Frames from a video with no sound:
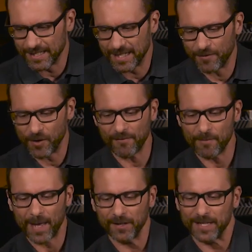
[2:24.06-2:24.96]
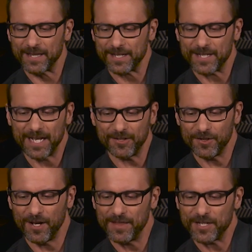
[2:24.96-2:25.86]
If you have a melody that's
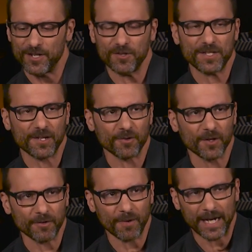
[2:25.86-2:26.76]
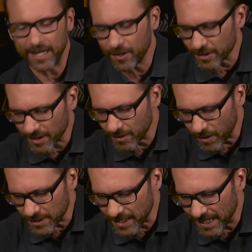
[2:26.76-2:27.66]
centered on these notes that are only right here, you're going to
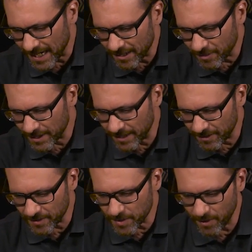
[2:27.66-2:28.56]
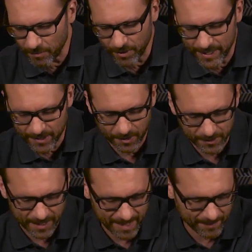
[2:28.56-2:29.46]
watch the guy over here in a small place the
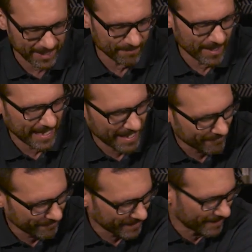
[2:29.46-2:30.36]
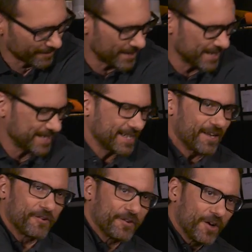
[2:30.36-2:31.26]
whole time, and he might have,
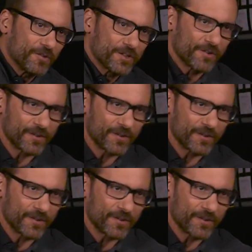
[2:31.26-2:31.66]
60 other notes